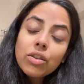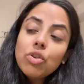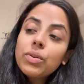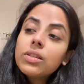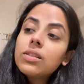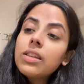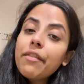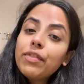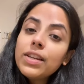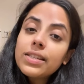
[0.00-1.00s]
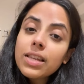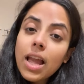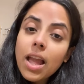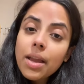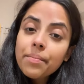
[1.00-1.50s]
you can safely
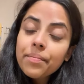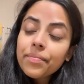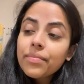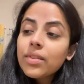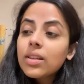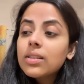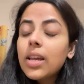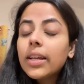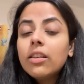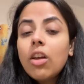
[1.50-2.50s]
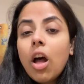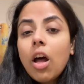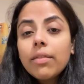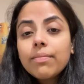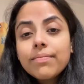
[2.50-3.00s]
say, second law,